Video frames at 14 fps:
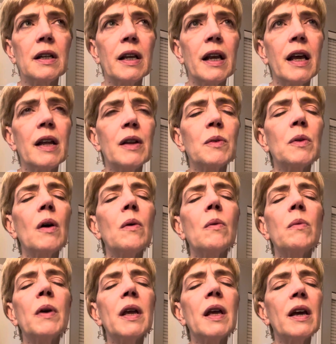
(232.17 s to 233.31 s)
And
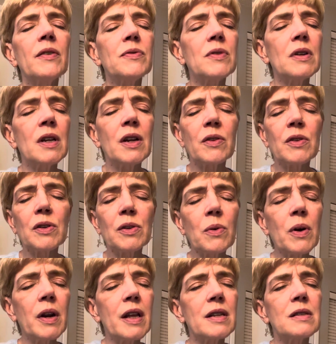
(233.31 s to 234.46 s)
we have, you know, the
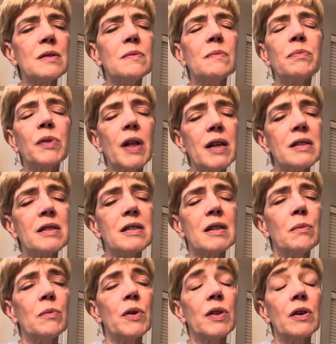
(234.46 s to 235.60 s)
Lord has blessed
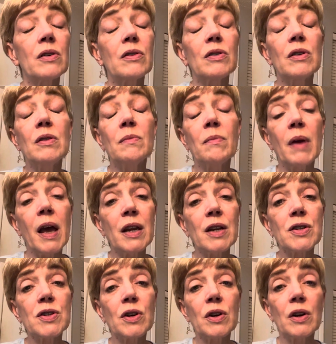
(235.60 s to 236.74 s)
him with a good
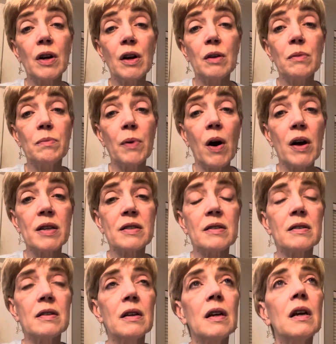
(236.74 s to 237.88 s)
manager, a good boss,
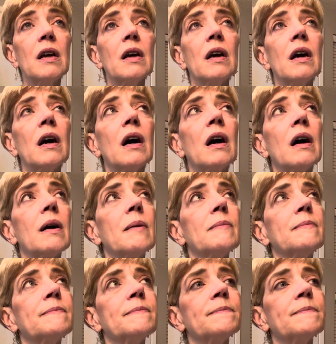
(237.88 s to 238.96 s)
um,